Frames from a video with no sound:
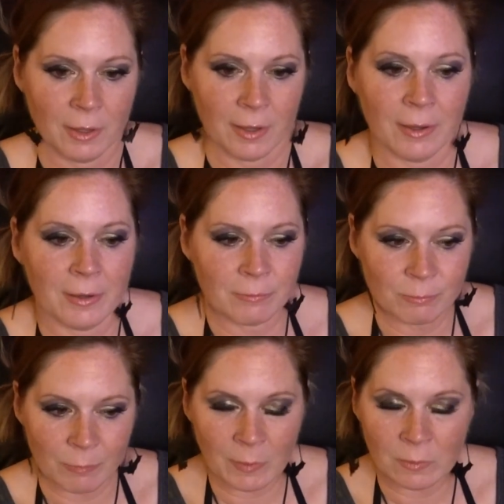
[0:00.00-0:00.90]

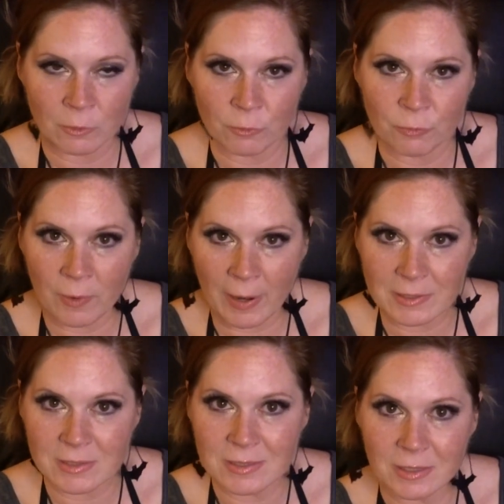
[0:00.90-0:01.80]
And my little
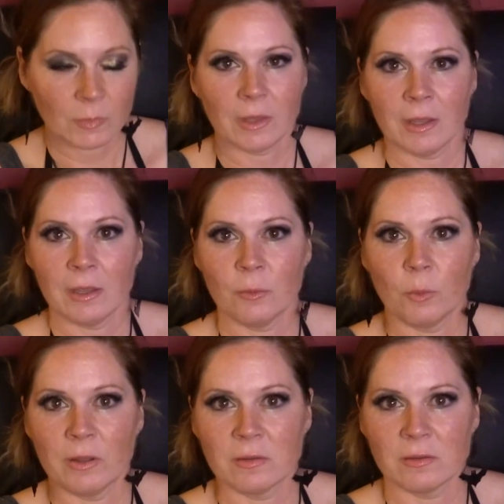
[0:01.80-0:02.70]
friend, he
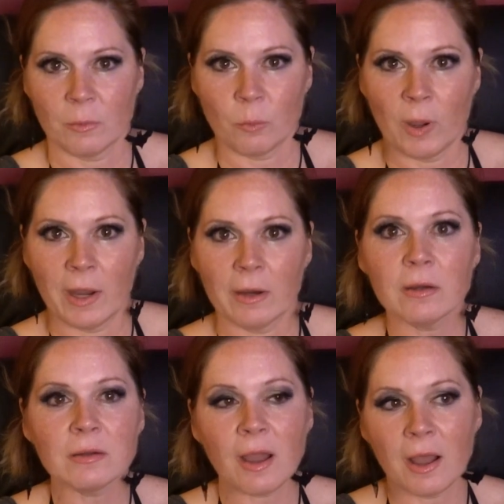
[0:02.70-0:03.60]
went
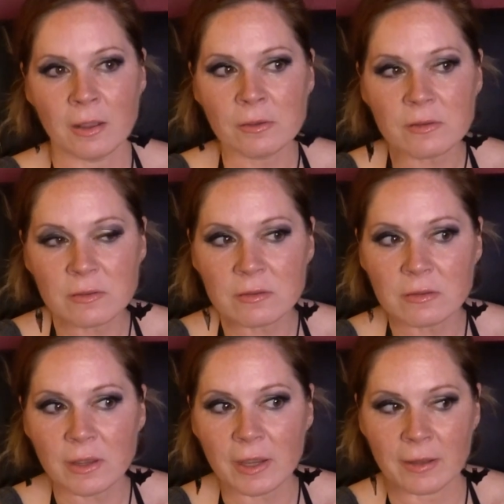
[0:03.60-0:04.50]
somewhere
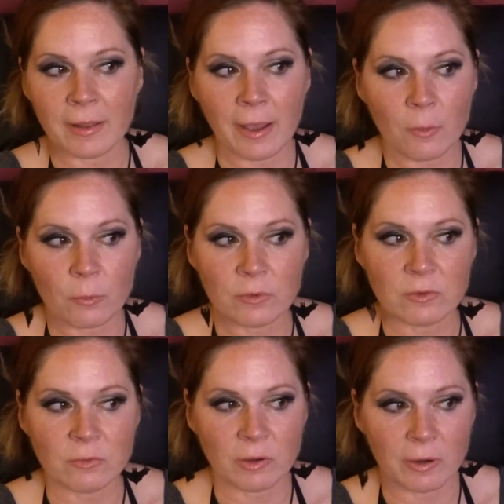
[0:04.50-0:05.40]
else, and that
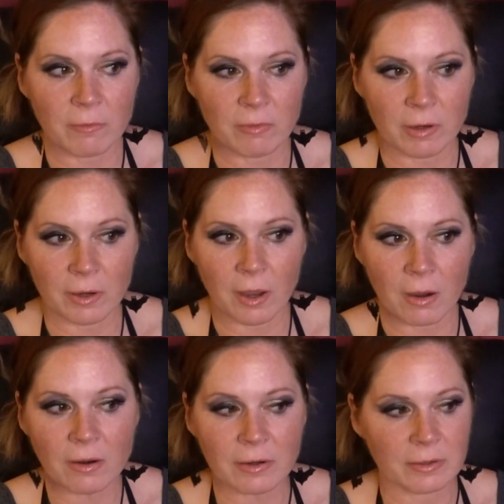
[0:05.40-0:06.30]
was very, very
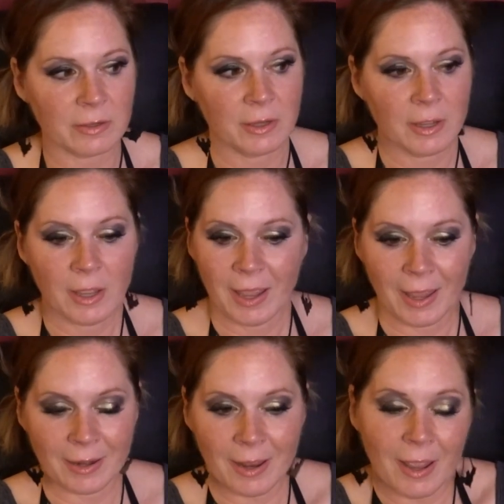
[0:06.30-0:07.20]
hard.
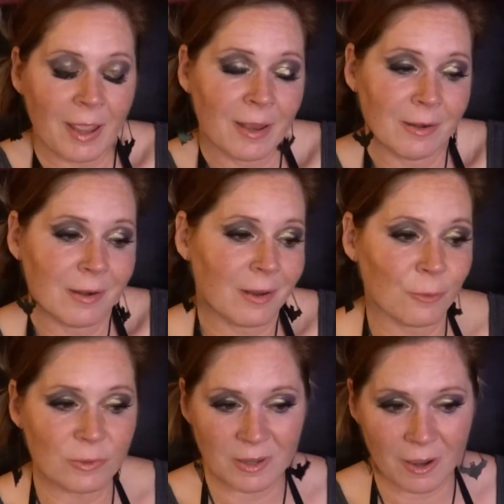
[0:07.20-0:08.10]
And and it
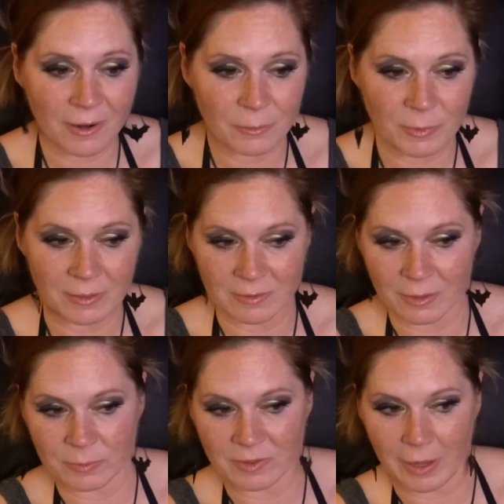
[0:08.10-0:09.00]
was hard because
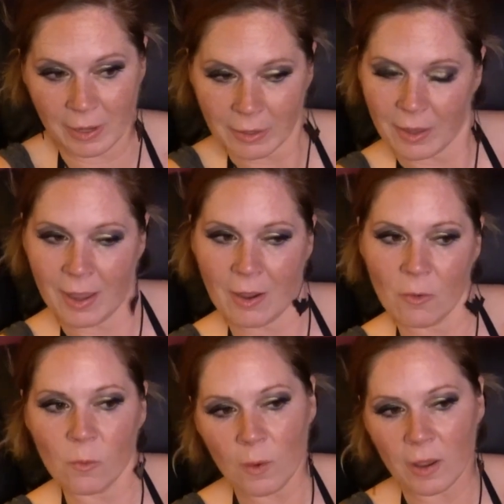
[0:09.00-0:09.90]
I was like,
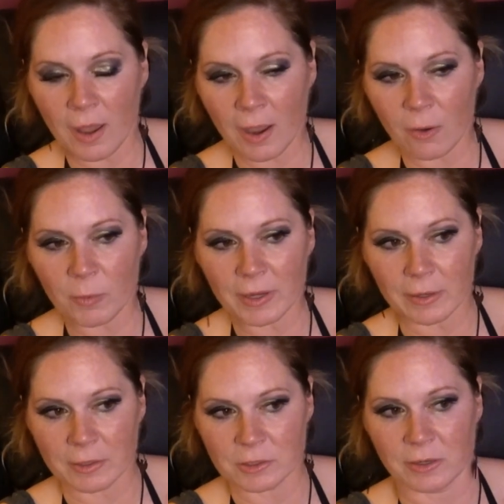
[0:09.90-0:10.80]
how how am I
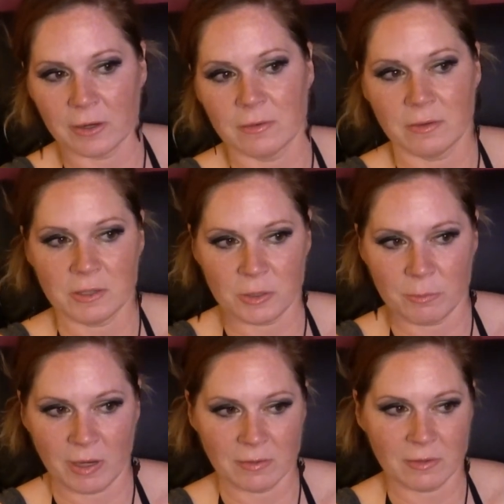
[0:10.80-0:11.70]
gonna transition
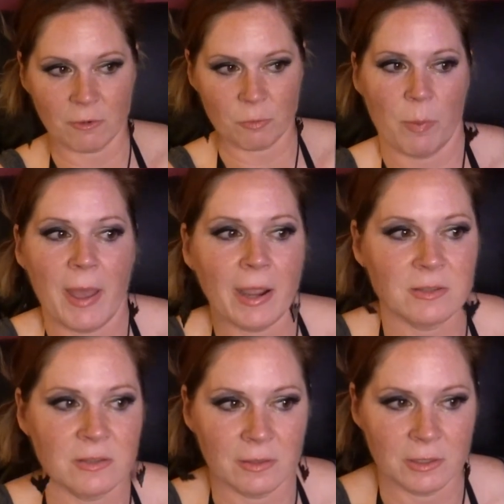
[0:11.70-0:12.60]
myself back
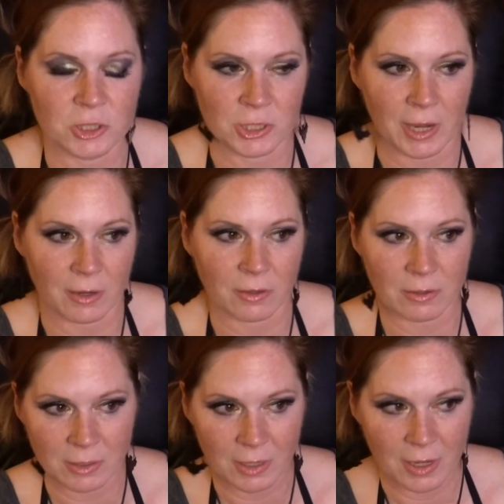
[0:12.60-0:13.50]
to this channel?